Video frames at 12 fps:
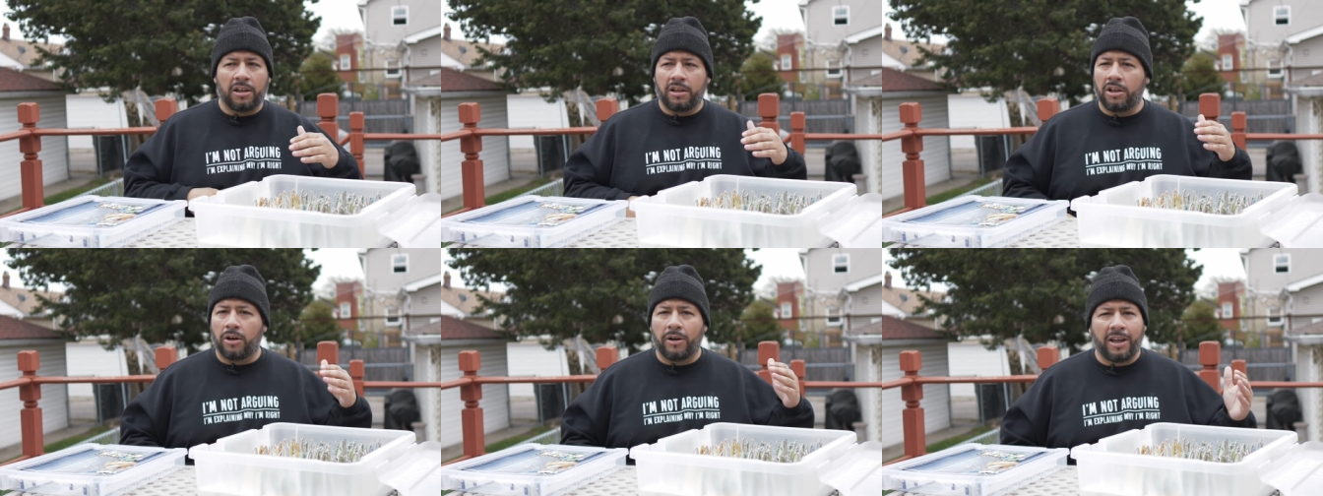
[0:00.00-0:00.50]

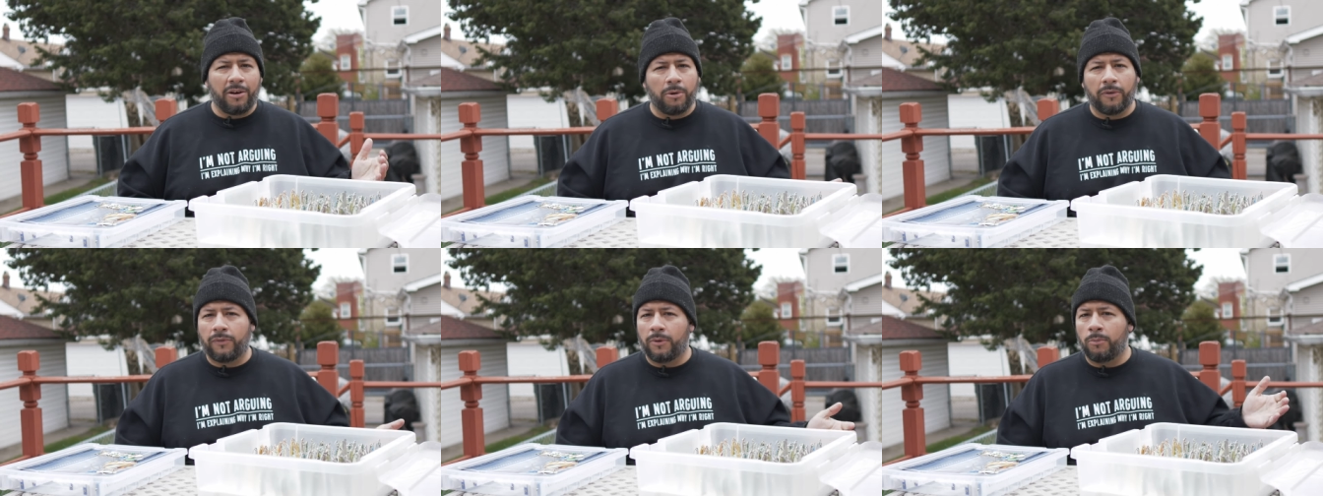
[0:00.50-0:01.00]
you know,
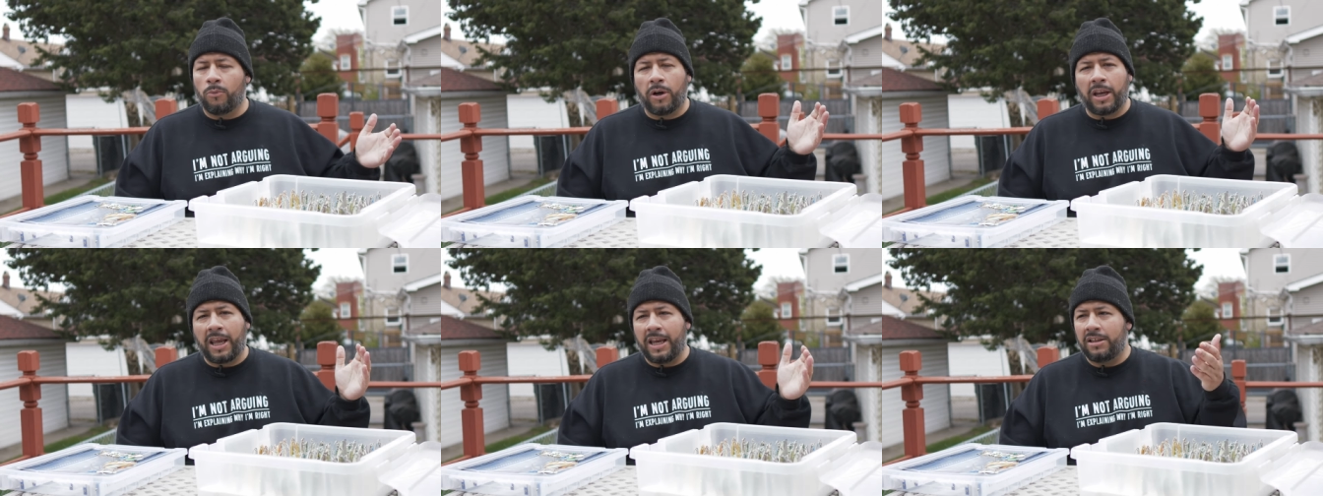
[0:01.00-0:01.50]
anywhere from
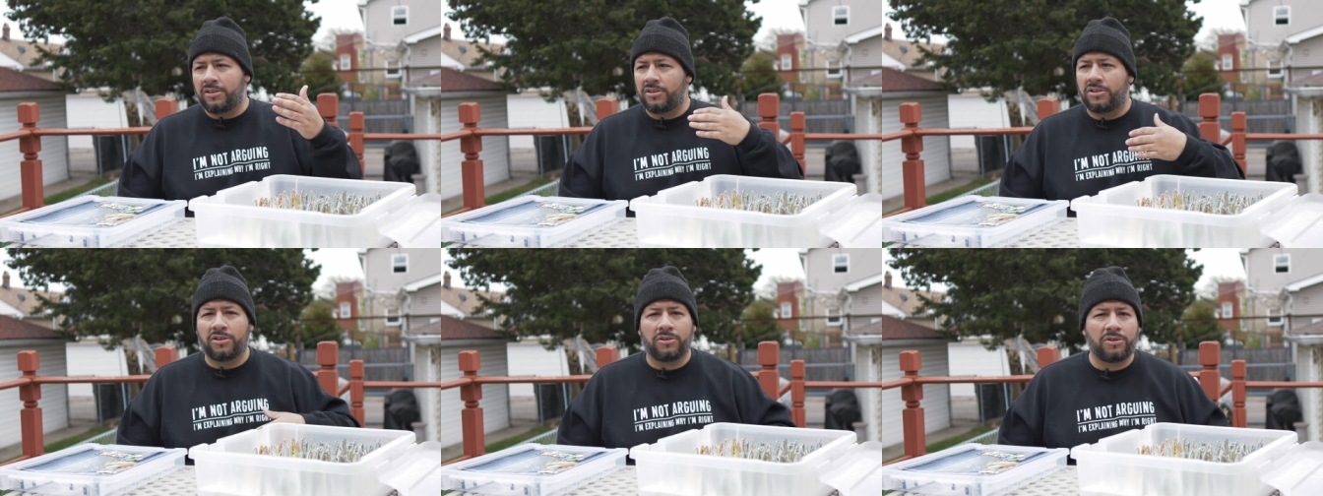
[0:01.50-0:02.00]
one eight
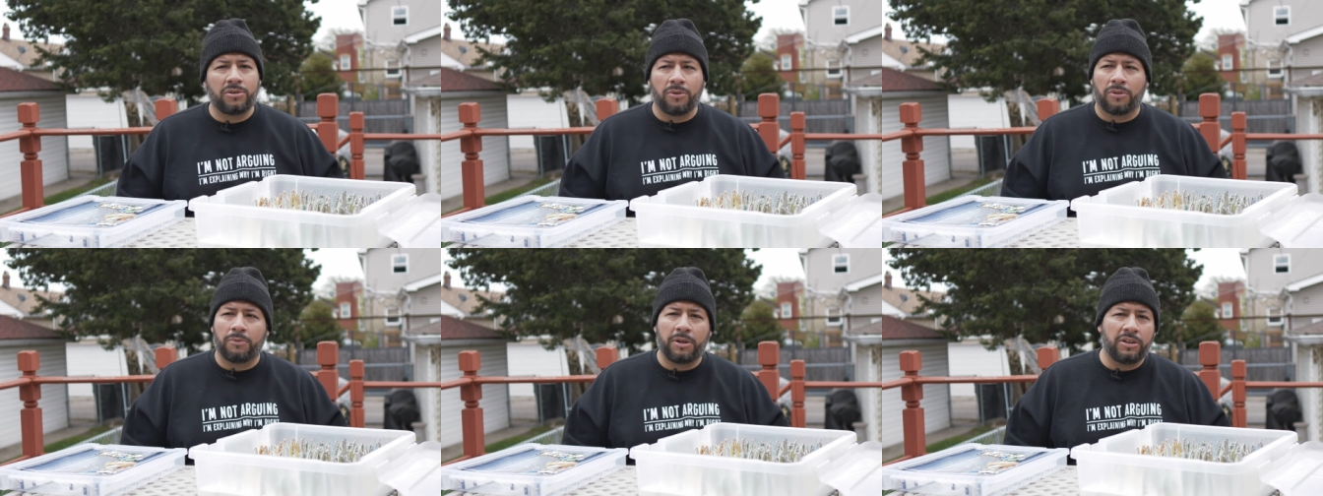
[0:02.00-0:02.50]
to two
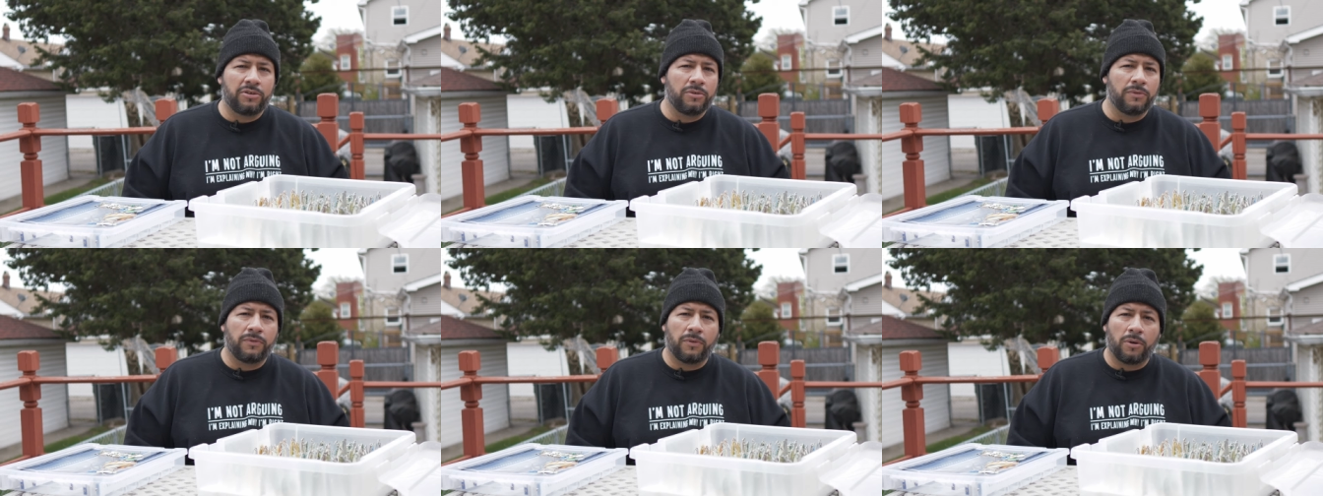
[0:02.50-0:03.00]
three,
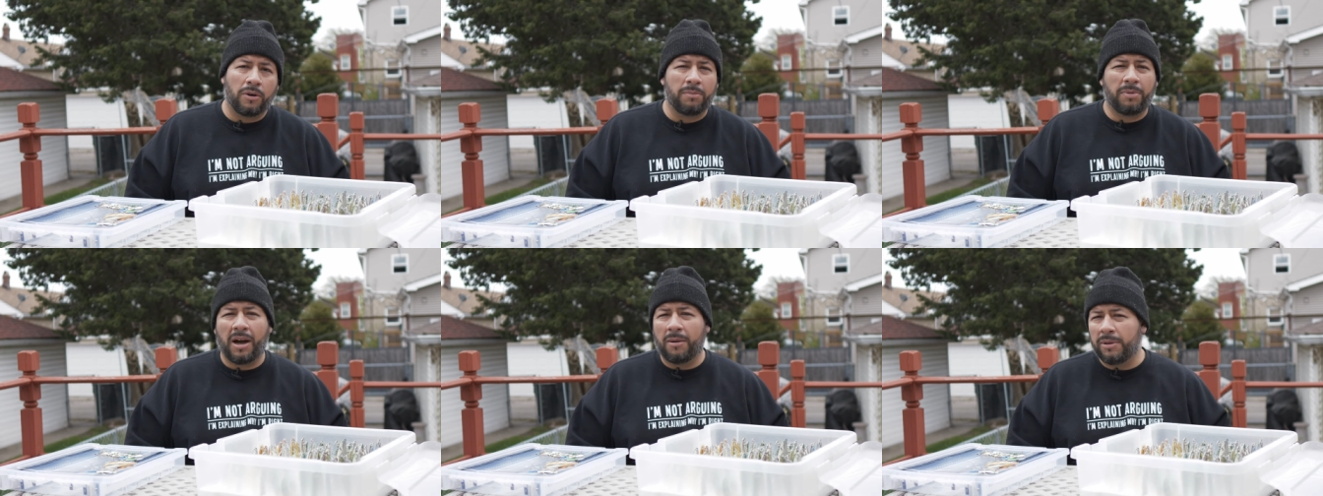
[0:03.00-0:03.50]
two four,
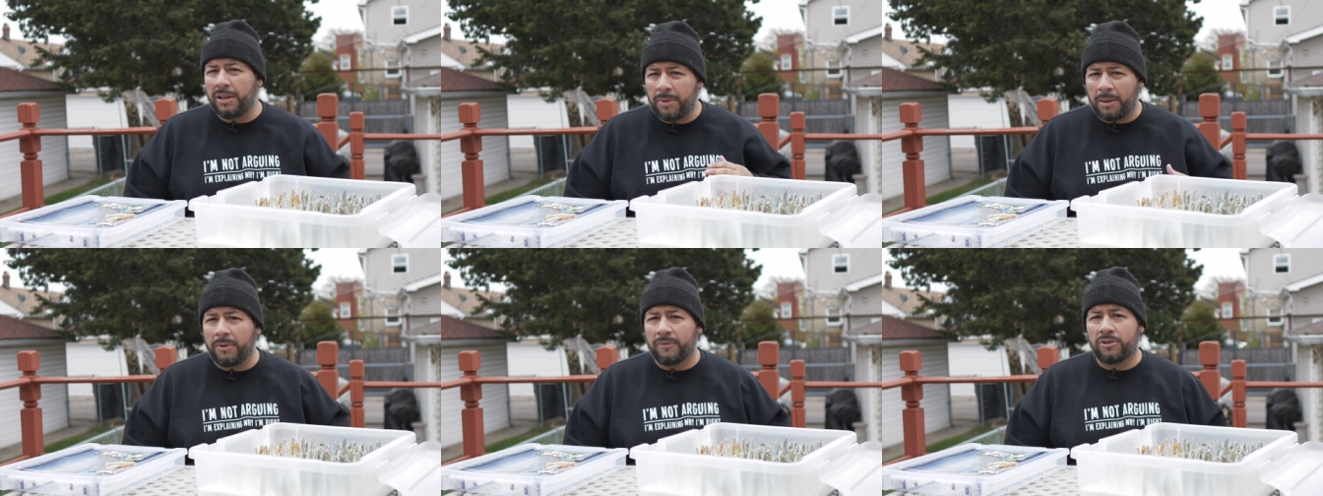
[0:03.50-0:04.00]
probably
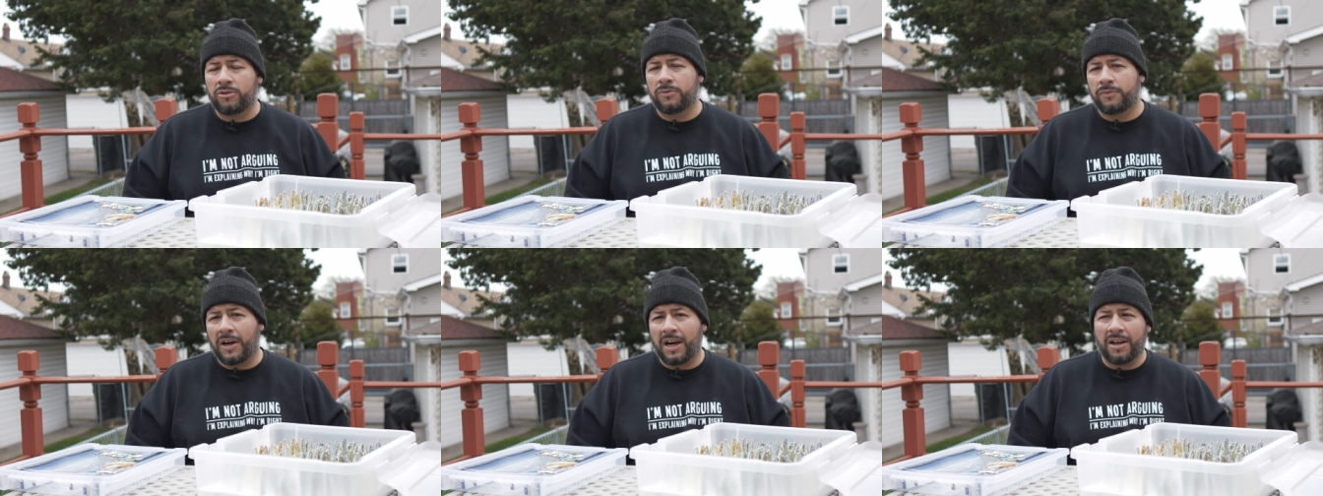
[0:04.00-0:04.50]
maybe even two
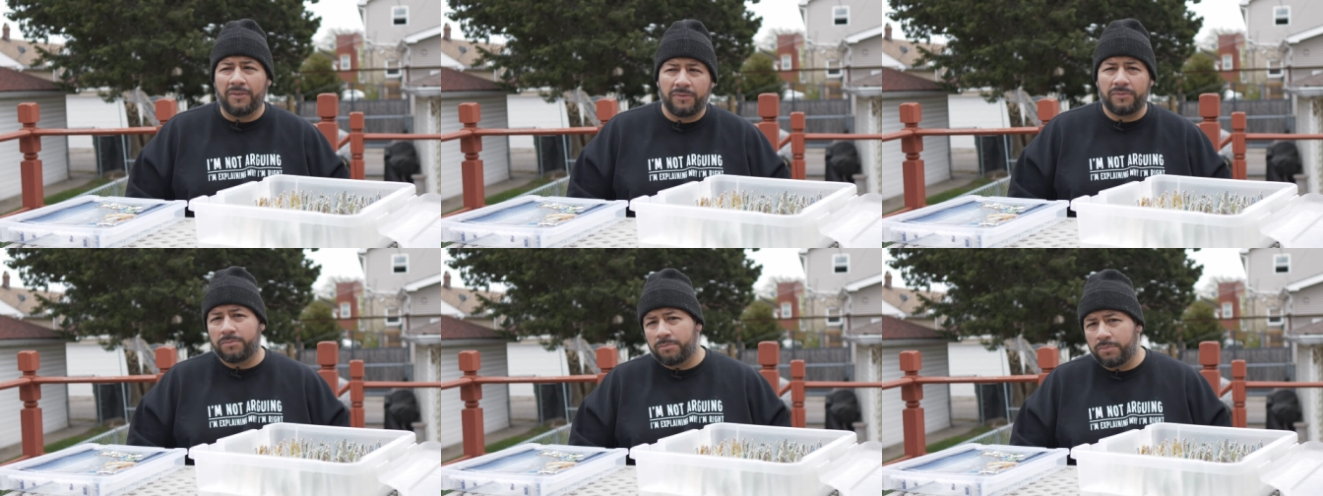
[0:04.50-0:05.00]
five,
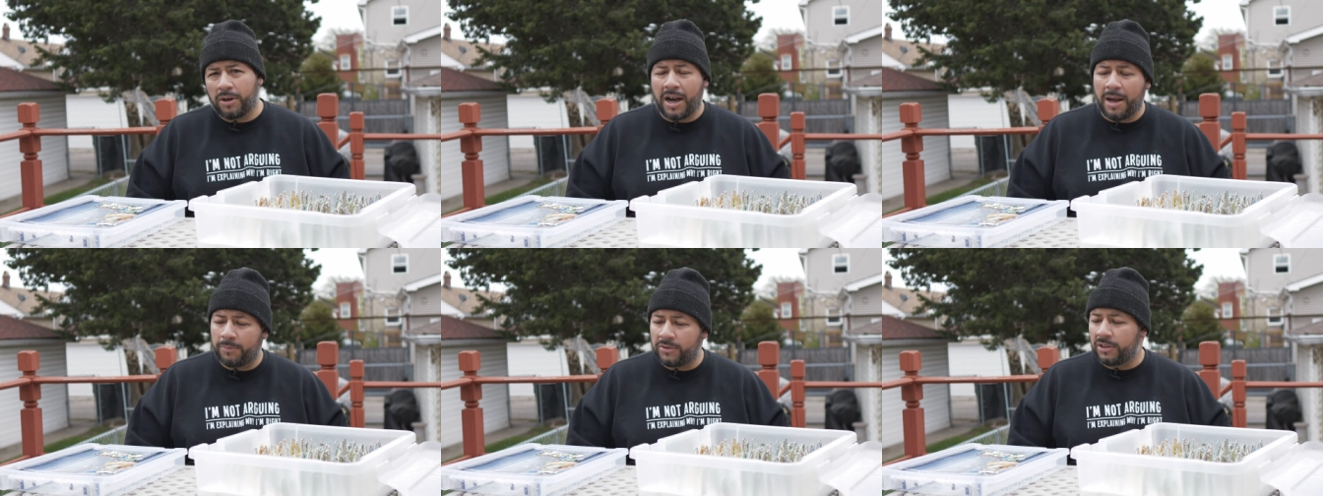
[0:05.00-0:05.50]

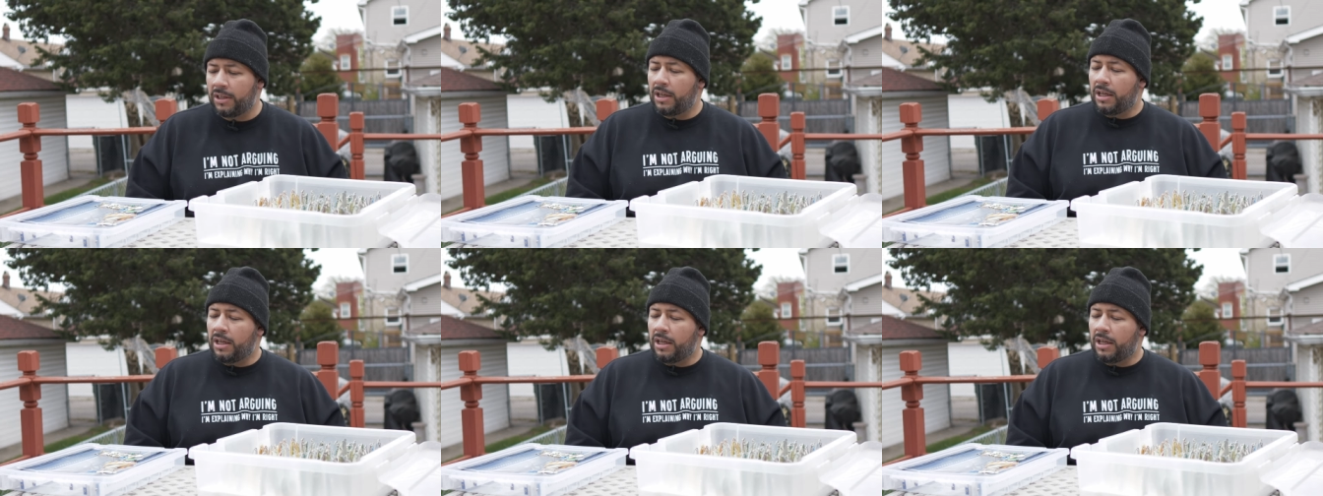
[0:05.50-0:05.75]
perhaps.